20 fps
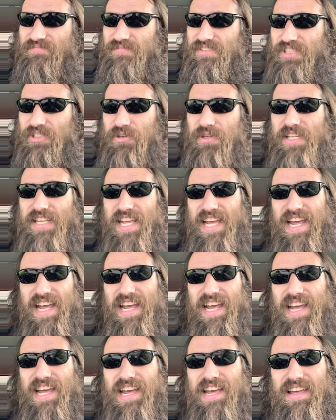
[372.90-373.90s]

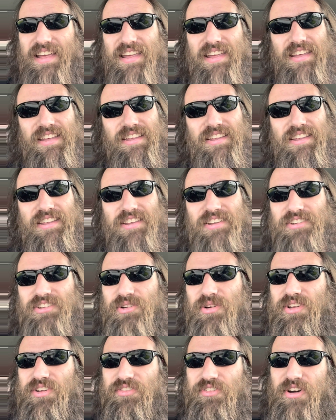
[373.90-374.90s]
yeah.
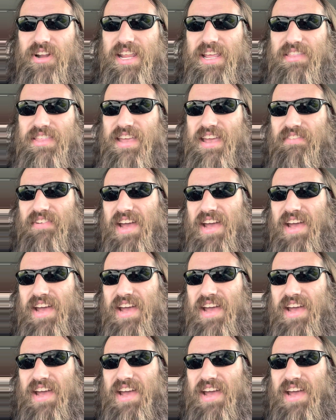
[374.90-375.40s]
So it's funny they've